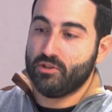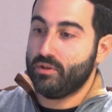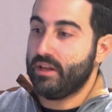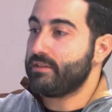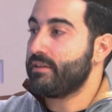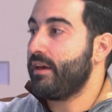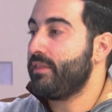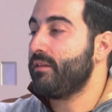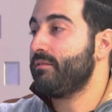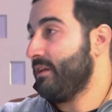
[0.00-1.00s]
So I
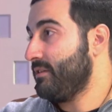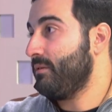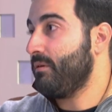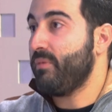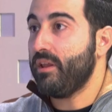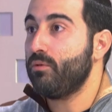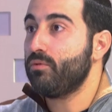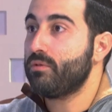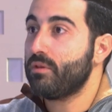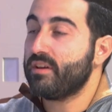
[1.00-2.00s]
think that's a very
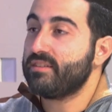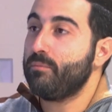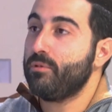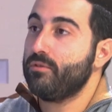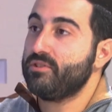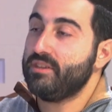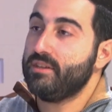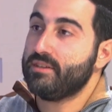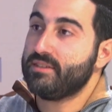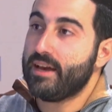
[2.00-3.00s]
good example of
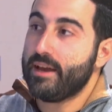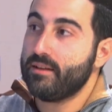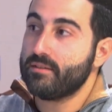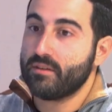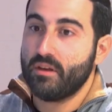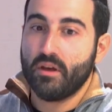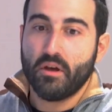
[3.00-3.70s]
citizen science. Yes.